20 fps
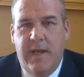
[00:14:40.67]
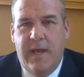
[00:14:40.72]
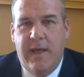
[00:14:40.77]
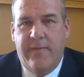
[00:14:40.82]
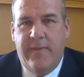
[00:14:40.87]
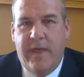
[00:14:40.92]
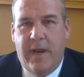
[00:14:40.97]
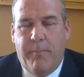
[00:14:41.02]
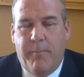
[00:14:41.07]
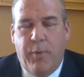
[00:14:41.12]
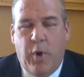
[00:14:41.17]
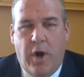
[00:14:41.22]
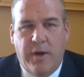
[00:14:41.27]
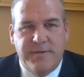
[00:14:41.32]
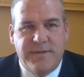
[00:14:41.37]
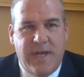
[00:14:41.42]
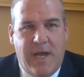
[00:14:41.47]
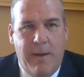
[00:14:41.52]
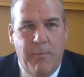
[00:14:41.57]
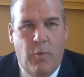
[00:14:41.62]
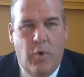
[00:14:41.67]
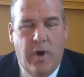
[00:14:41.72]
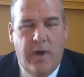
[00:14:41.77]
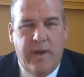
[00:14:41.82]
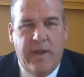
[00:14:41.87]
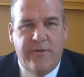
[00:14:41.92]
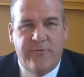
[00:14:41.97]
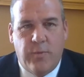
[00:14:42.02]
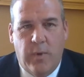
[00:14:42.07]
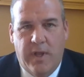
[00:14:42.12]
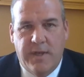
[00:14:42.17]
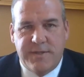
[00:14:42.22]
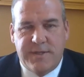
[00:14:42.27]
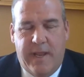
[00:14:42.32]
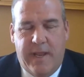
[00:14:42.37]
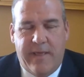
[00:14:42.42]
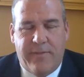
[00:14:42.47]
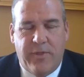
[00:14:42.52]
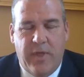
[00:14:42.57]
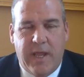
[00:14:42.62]
and then a part-time one, as well as
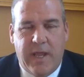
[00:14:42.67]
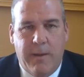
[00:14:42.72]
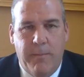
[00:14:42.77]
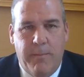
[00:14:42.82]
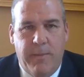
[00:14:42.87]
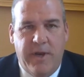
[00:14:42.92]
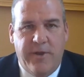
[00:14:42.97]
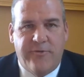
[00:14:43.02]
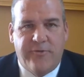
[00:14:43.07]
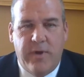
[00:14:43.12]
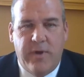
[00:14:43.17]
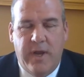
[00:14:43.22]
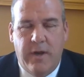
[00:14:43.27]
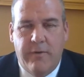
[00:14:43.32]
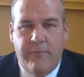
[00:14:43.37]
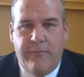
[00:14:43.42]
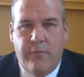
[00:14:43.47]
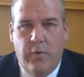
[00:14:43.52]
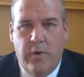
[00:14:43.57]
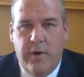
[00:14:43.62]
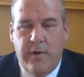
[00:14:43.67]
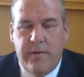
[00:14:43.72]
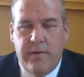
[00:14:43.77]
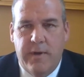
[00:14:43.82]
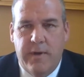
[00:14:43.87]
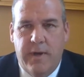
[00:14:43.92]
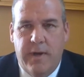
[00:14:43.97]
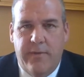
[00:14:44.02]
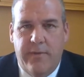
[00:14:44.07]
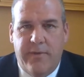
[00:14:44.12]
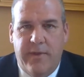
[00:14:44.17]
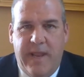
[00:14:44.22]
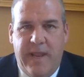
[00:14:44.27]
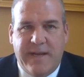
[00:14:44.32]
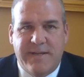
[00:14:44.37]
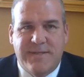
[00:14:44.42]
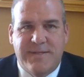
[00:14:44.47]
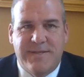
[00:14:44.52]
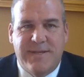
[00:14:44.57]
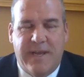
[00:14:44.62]
an athletic administrator for the
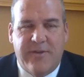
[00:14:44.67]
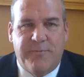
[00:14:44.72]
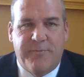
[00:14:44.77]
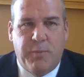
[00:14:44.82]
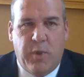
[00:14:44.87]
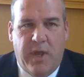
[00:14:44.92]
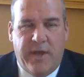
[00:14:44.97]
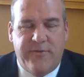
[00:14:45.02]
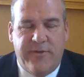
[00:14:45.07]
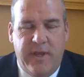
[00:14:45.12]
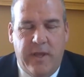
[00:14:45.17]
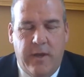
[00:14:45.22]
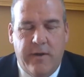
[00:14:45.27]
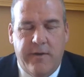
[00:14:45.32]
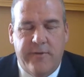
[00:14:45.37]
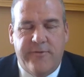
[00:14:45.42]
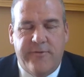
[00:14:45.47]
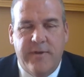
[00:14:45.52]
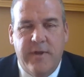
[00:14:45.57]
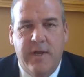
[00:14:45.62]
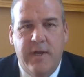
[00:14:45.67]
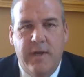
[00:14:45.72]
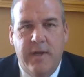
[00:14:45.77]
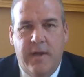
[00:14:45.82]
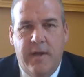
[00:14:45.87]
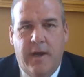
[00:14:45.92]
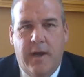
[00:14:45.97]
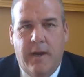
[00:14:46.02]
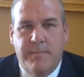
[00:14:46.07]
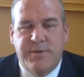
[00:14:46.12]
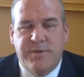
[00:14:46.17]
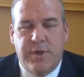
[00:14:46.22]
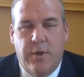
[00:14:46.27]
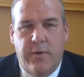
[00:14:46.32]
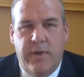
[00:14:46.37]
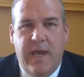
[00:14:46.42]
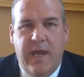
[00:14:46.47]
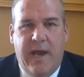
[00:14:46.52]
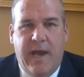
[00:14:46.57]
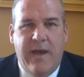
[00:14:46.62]
next 6+ years. So
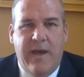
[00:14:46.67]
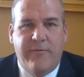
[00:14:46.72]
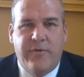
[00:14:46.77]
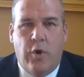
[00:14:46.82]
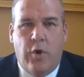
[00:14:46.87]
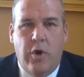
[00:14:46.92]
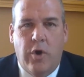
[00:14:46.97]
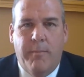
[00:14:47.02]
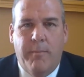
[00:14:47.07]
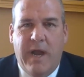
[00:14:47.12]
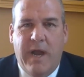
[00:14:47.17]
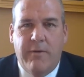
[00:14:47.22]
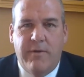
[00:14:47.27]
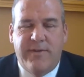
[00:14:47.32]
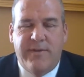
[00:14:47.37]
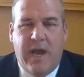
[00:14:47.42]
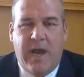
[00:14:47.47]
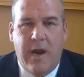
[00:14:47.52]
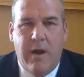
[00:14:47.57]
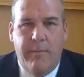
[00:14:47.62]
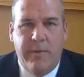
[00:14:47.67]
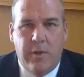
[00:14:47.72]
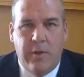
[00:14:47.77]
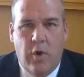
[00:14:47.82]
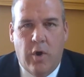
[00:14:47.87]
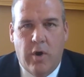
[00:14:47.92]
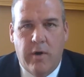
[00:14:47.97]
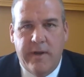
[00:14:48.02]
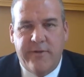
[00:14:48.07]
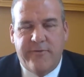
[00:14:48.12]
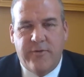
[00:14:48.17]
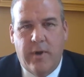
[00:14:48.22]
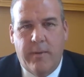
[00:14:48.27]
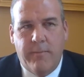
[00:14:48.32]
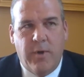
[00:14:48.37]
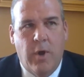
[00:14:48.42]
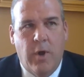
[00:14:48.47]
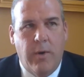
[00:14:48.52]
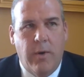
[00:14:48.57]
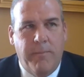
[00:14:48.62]
yeah, I have to earn my retirement, Laurie, so
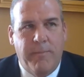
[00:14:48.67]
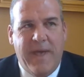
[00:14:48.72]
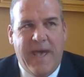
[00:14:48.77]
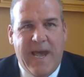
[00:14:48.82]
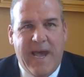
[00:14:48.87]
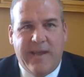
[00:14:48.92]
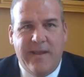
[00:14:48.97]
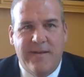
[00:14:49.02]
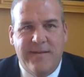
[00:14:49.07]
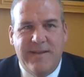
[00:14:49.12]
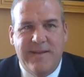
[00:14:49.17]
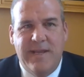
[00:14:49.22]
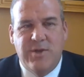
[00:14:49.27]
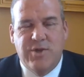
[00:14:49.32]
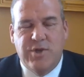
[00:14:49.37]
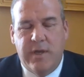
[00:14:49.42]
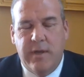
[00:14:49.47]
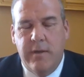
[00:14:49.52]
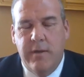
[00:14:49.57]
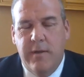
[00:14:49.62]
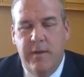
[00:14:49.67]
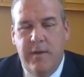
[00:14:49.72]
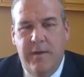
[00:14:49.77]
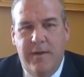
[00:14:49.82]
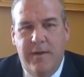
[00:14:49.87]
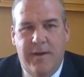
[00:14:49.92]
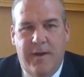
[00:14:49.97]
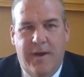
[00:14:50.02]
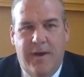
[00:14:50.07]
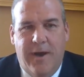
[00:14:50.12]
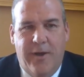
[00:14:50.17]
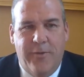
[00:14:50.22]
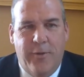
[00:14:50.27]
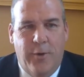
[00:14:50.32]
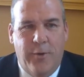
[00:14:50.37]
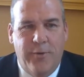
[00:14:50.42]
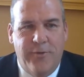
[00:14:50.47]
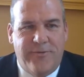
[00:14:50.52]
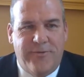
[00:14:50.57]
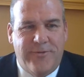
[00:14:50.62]
I'm going back and teaching
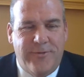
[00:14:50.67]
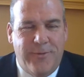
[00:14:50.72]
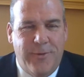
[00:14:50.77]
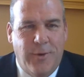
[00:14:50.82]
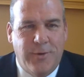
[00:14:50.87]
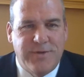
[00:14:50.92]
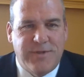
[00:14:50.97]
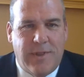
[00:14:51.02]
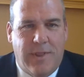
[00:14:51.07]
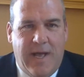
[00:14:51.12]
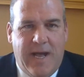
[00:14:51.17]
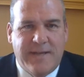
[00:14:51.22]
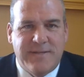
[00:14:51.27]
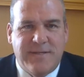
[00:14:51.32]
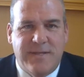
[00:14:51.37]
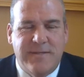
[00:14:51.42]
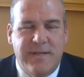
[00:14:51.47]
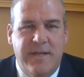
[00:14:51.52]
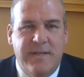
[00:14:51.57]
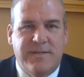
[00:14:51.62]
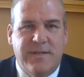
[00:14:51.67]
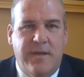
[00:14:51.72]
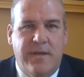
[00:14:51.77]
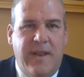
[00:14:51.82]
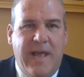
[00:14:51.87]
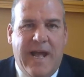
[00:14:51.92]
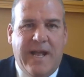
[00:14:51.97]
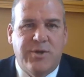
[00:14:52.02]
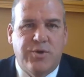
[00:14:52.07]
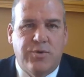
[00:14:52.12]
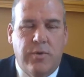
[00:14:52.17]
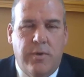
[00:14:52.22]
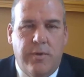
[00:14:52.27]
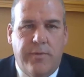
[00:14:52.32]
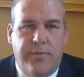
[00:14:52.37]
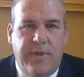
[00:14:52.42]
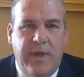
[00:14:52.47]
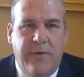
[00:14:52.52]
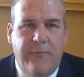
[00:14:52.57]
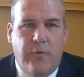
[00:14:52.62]
those classes. It's a
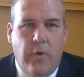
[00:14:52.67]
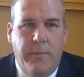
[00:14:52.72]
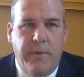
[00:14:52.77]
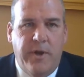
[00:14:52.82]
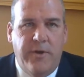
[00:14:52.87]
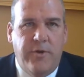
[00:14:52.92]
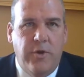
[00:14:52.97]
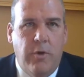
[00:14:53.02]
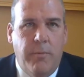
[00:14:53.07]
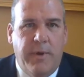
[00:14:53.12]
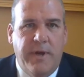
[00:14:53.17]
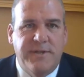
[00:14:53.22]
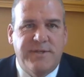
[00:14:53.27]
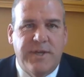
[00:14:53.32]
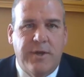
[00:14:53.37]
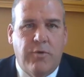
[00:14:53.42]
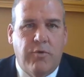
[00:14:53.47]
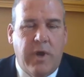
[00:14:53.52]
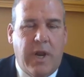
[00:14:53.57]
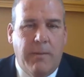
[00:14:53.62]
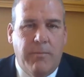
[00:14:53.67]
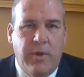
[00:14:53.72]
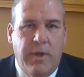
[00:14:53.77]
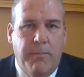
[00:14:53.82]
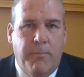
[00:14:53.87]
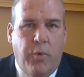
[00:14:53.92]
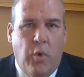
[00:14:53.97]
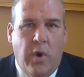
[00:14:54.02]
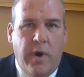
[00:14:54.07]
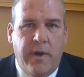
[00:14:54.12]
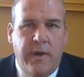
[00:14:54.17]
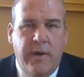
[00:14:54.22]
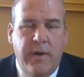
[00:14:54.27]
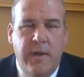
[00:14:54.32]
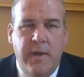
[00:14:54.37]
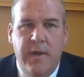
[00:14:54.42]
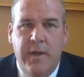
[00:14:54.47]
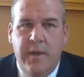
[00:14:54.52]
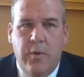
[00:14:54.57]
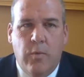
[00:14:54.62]
natural thing for me to do, but it's incredibly important.
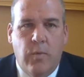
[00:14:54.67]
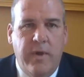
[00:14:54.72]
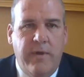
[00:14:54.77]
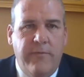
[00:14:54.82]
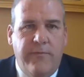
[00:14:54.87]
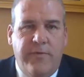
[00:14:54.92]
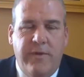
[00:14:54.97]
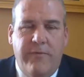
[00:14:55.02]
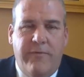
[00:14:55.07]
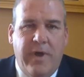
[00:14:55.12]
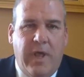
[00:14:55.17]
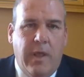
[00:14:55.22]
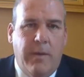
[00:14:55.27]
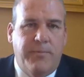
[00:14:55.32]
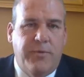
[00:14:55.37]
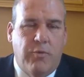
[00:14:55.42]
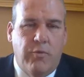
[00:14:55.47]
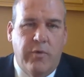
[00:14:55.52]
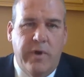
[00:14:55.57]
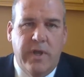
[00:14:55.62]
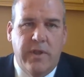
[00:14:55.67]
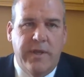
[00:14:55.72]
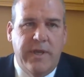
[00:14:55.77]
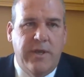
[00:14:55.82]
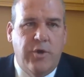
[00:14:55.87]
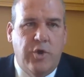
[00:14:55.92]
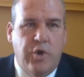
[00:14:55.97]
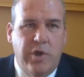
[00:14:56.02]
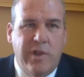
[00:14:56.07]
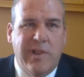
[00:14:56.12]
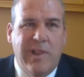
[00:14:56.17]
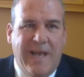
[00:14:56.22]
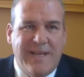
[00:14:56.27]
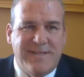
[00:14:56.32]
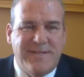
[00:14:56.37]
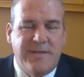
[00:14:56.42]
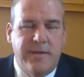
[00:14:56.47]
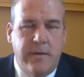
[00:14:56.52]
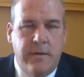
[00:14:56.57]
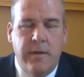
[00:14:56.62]
We've developed a really good
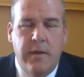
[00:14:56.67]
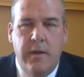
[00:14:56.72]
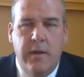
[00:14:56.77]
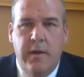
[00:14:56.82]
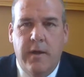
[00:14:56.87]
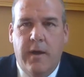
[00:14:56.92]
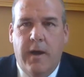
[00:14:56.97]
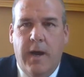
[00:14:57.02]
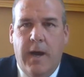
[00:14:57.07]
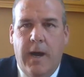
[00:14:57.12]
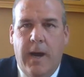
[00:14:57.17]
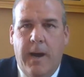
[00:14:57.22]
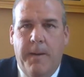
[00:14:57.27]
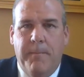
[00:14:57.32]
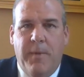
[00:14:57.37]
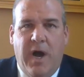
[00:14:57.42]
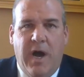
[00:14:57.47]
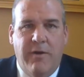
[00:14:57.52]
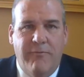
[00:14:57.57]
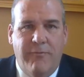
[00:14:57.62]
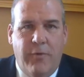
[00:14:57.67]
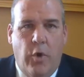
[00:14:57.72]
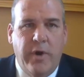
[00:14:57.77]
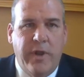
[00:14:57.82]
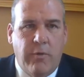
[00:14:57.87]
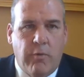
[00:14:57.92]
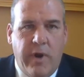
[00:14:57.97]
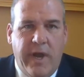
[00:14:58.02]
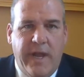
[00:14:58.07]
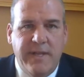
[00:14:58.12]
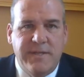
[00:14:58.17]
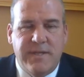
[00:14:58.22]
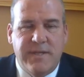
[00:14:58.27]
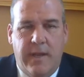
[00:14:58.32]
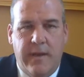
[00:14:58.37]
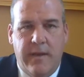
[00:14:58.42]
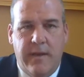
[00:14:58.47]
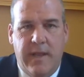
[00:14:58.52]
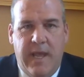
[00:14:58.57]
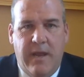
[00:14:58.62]
lesson on voting rights
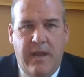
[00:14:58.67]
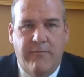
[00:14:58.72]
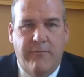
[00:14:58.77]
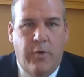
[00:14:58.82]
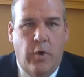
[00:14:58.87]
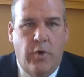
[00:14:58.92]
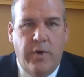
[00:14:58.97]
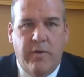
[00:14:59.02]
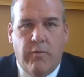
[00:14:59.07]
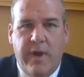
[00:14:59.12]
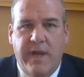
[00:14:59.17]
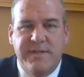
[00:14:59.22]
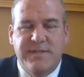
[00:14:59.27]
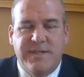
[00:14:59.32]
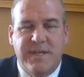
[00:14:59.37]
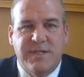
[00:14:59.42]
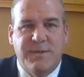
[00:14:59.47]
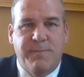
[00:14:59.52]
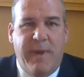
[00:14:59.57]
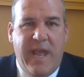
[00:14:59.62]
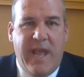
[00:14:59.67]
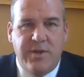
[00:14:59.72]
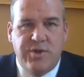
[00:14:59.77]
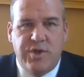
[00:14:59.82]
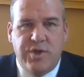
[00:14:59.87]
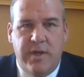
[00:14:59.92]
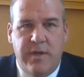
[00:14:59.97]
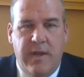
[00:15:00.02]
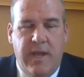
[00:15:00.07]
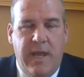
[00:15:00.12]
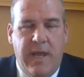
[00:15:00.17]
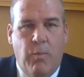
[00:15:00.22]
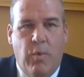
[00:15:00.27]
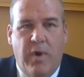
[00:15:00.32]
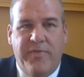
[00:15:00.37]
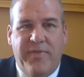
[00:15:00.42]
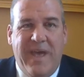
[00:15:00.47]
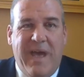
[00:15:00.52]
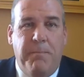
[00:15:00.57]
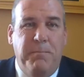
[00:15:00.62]
and voting rights expansion and
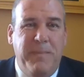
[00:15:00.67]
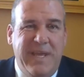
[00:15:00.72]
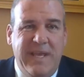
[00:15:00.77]
what that